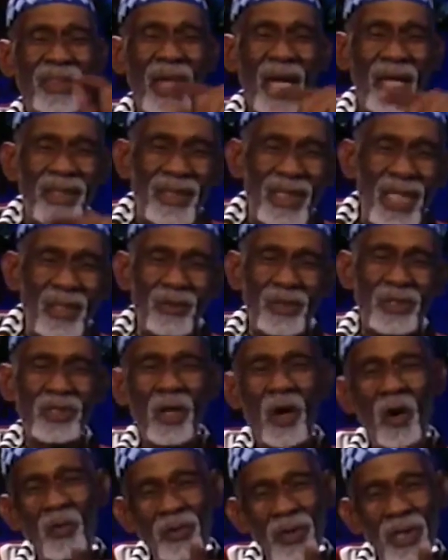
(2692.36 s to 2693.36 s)
That there
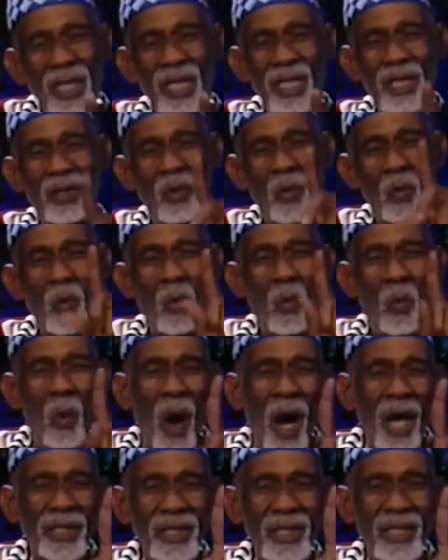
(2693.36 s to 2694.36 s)
is only
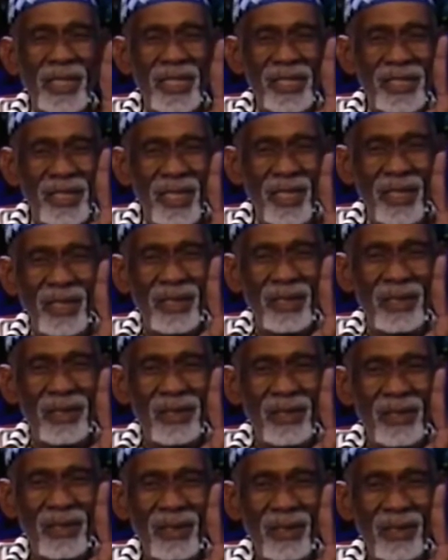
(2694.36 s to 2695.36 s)
one
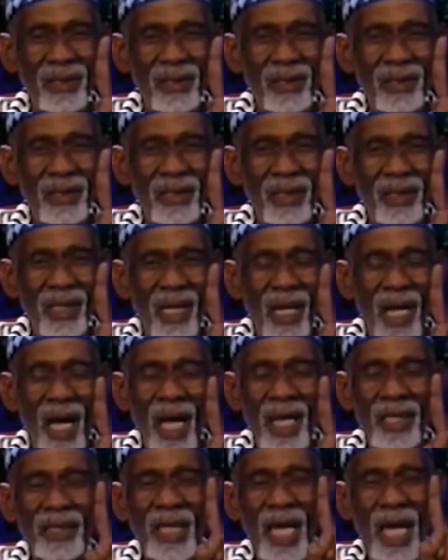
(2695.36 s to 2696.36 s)
disease,
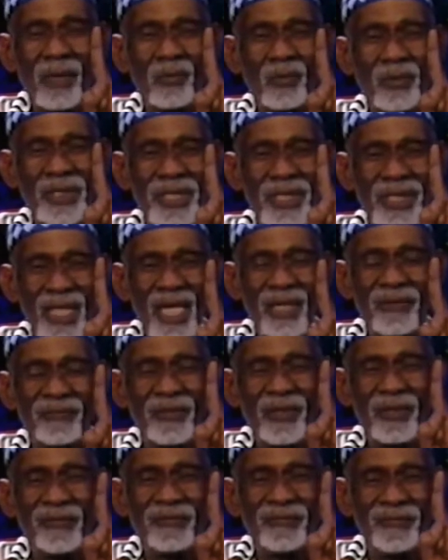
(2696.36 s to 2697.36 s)
and that was said
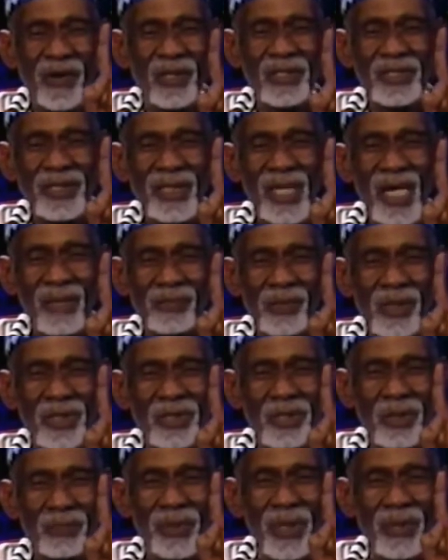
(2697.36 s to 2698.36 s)
for the first time to
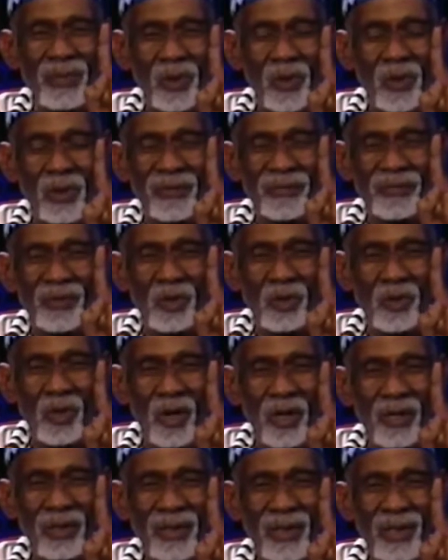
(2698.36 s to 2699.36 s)
the Supreme Court of New
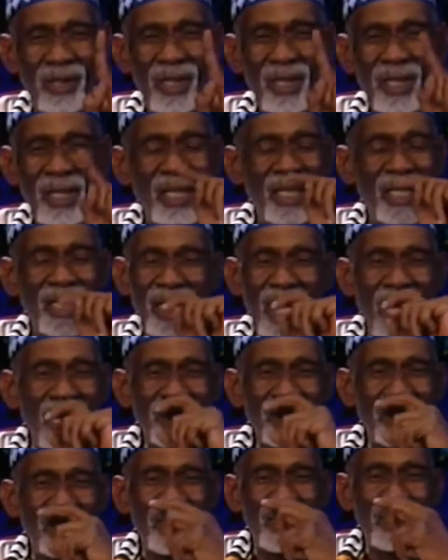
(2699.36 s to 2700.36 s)
York in
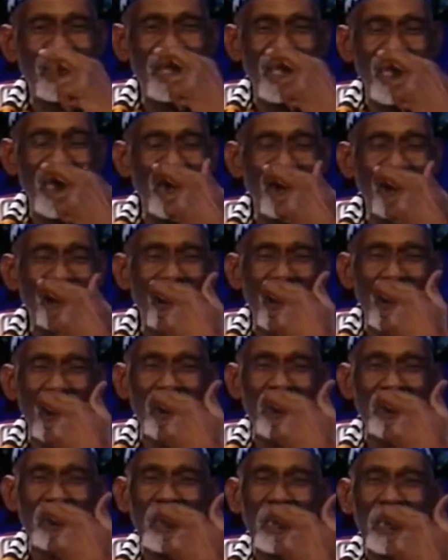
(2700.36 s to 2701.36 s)

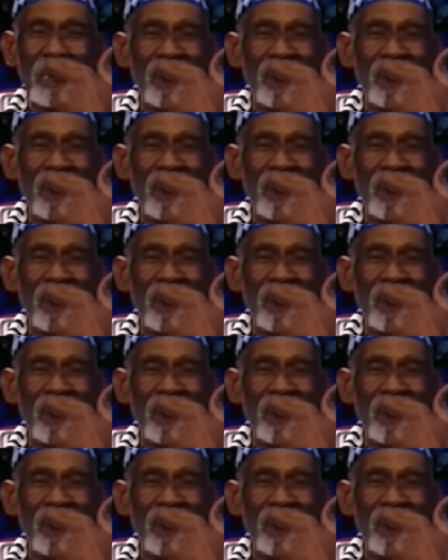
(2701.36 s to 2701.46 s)
1988,